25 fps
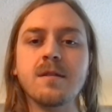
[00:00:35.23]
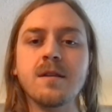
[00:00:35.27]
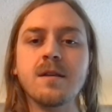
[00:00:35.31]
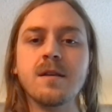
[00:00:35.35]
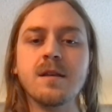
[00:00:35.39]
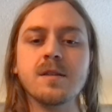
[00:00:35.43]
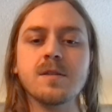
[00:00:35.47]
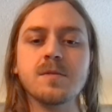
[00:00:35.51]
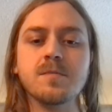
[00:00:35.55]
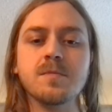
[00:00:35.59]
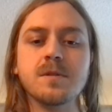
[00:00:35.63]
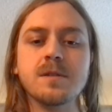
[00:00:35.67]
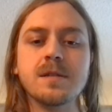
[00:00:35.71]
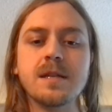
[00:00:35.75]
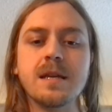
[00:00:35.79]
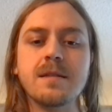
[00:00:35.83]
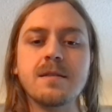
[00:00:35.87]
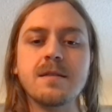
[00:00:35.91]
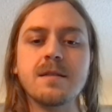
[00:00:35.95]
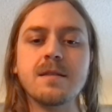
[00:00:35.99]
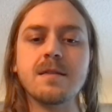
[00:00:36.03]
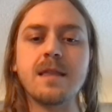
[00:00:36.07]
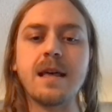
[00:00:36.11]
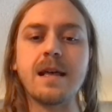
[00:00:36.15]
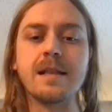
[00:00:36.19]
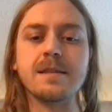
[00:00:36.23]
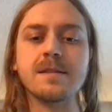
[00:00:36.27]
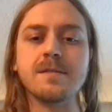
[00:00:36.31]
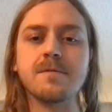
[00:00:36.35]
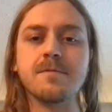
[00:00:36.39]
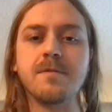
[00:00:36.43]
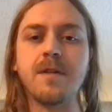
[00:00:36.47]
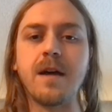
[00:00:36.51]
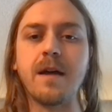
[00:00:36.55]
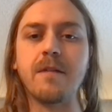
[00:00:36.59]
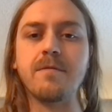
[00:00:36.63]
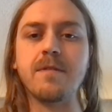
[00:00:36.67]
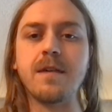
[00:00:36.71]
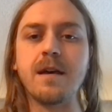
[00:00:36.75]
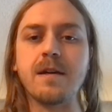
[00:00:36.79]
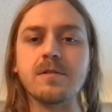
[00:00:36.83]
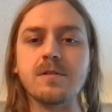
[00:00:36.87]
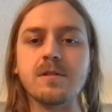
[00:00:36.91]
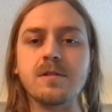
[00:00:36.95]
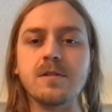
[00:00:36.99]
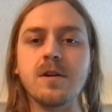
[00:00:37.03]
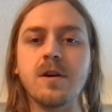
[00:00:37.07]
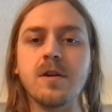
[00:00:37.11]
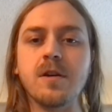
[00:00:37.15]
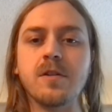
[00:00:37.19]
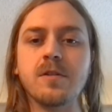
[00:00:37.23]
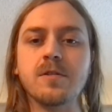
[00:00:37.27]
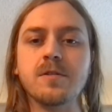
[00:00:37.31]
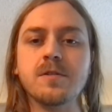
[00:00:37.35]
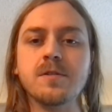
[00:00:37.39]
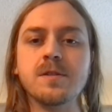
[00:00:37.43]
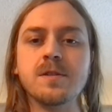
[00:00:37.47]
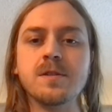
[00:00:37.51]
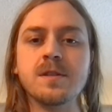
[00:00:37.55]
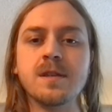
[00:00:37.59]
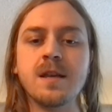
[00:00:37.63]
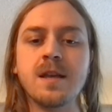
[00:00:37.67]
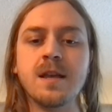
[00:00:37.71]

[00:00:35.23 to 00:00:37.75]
Let's pretend that that's $5,000